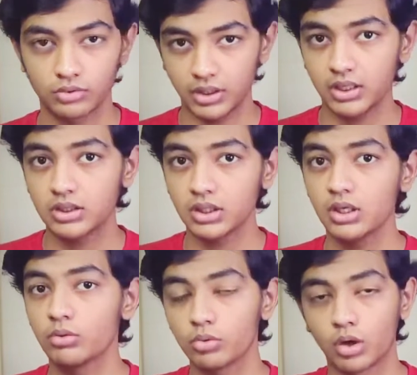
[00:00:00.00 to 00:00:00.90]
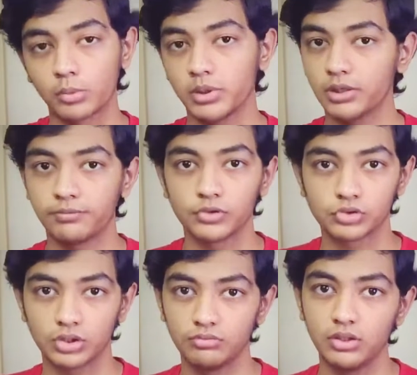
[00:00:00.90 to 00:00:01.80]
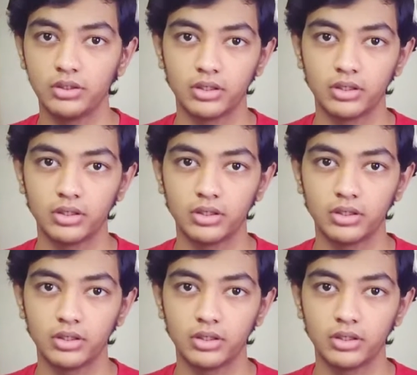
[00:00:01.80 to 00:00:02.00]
So let's see who gonna be a first unveiled.